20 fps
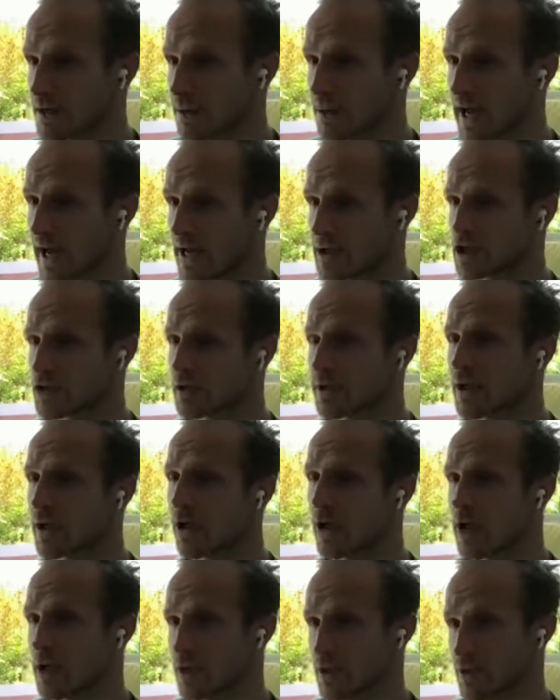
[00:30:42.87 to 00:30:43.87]
we actually
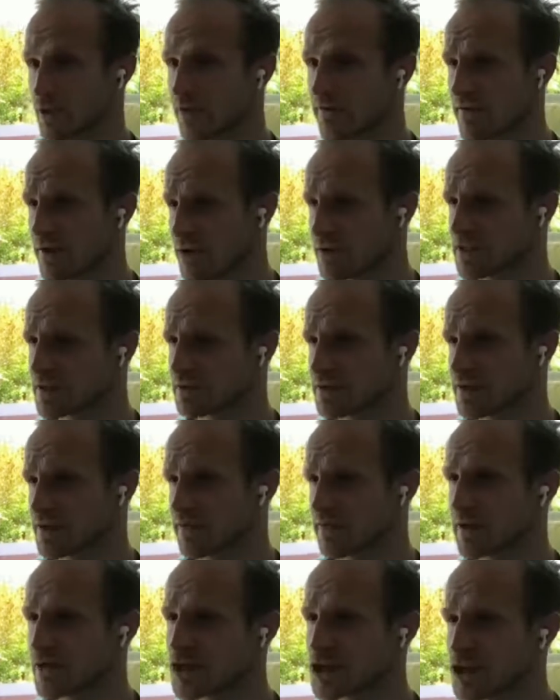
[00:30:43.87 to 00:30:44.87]
going through a very
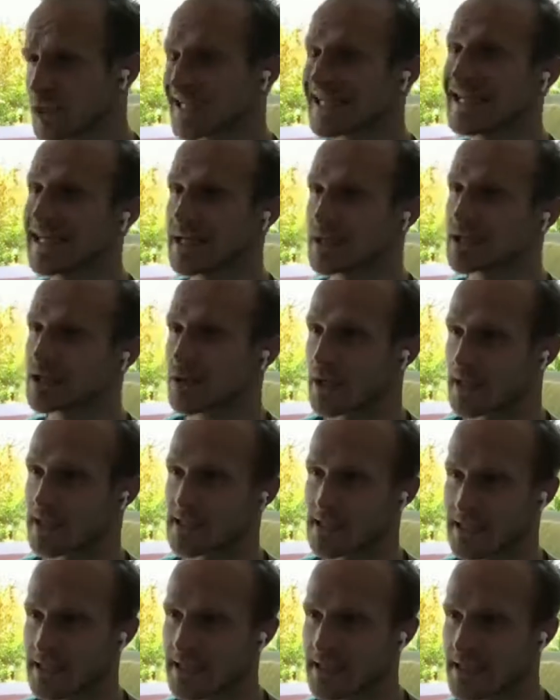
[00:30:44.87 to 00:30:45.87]
specific gene key
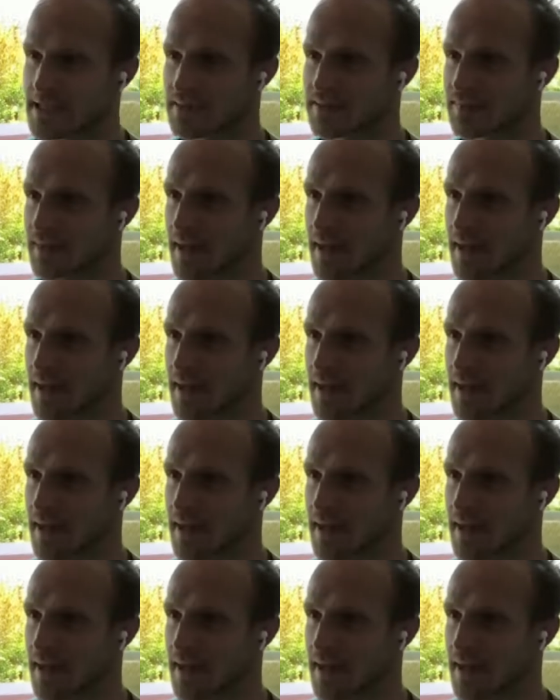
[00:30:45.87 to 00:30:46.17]
transit.